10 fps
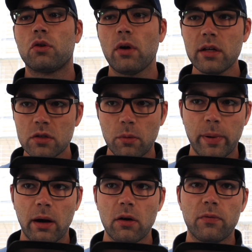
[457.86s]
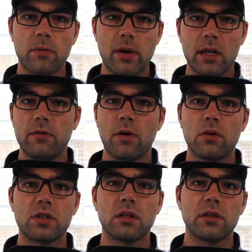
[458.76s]
Chrysoberyl, for many
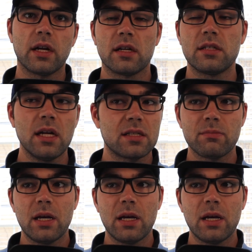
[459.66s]
folks here in the United States,